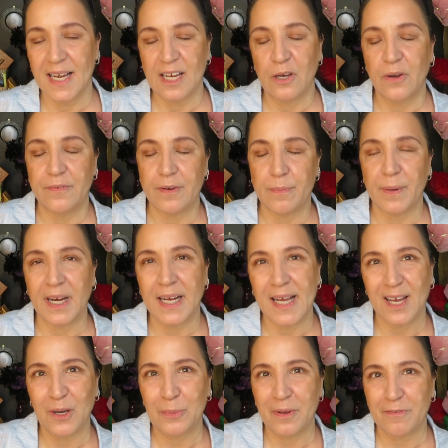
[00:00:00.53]
Hello everybody,
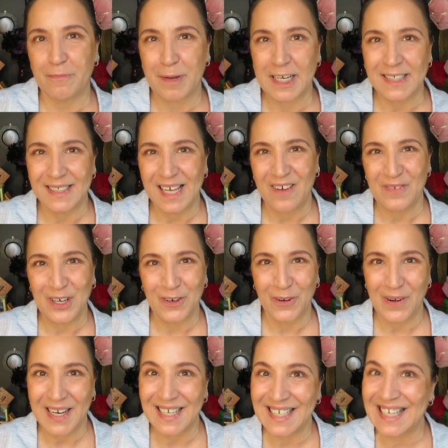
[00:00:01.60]
I hope everybody's having a
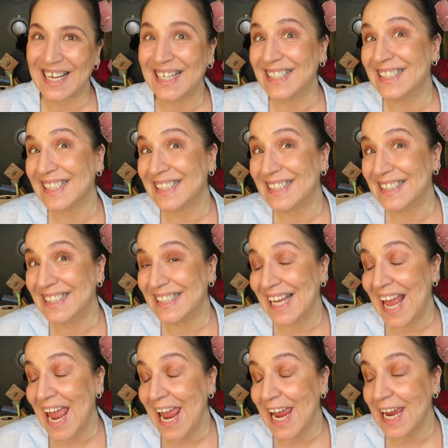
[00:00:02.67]
great day
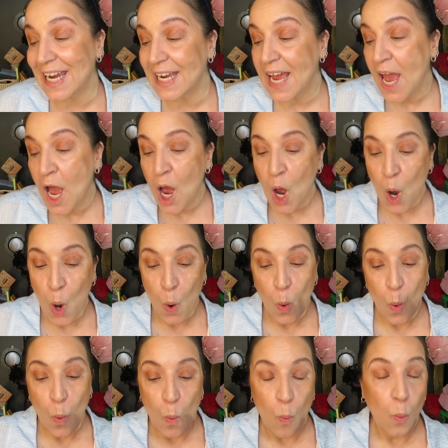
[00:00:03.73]
today.
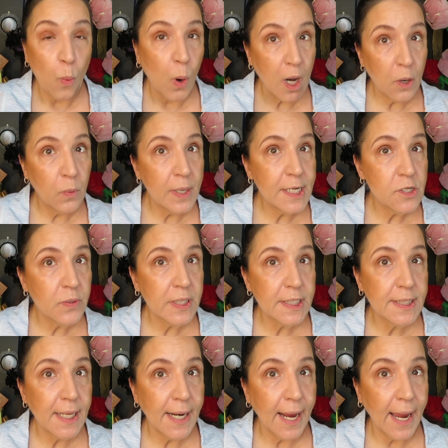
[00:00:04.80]
What are we
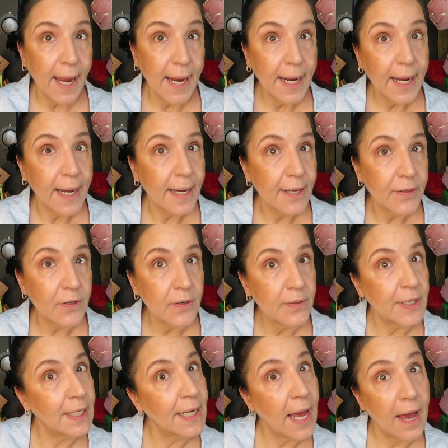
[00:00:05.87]
doing today other
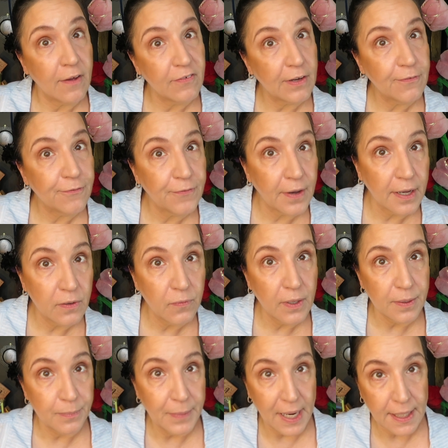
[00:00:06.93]
than having fun
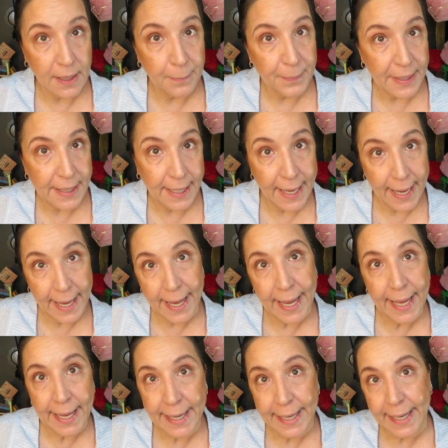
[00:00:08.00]
with makeup
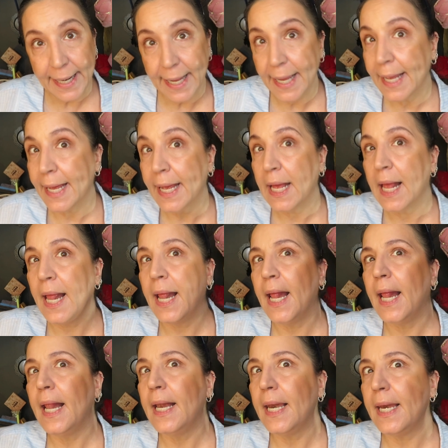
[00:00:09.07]
again?
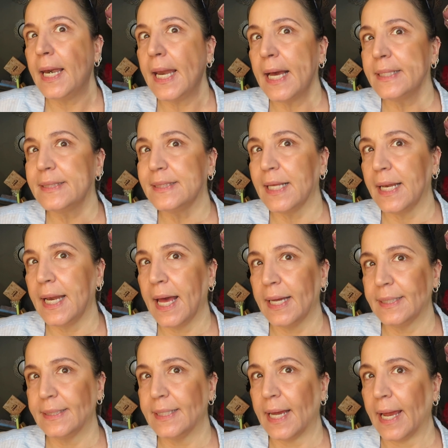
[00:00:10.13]

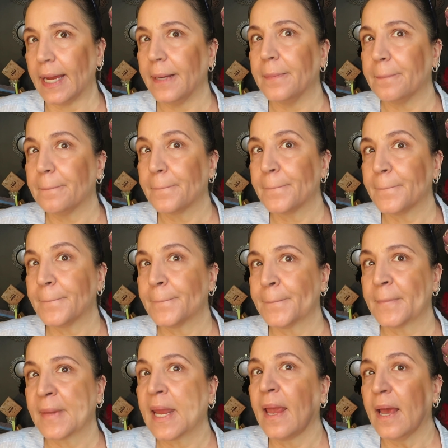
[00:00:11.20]
Lotsolatte.
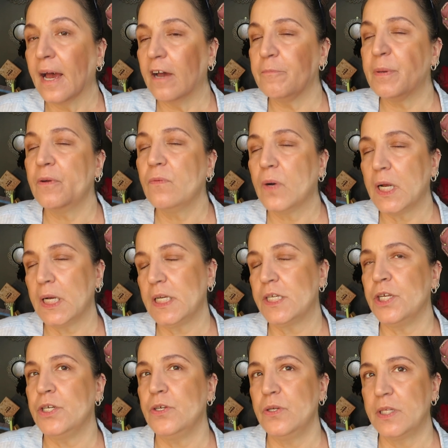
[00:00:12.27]
I've been wanting
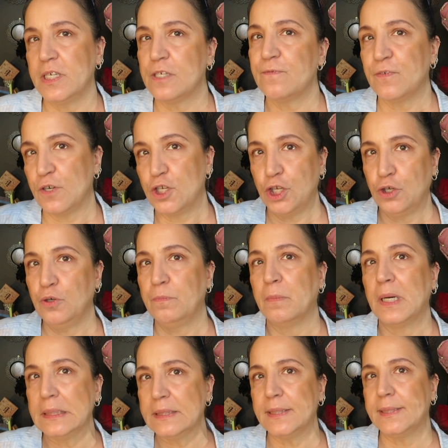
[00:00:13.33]
to do this for 2
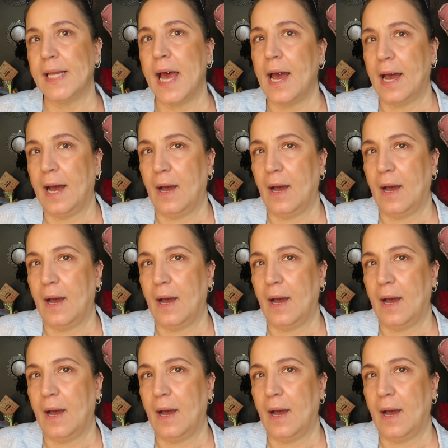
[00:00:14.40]
months now.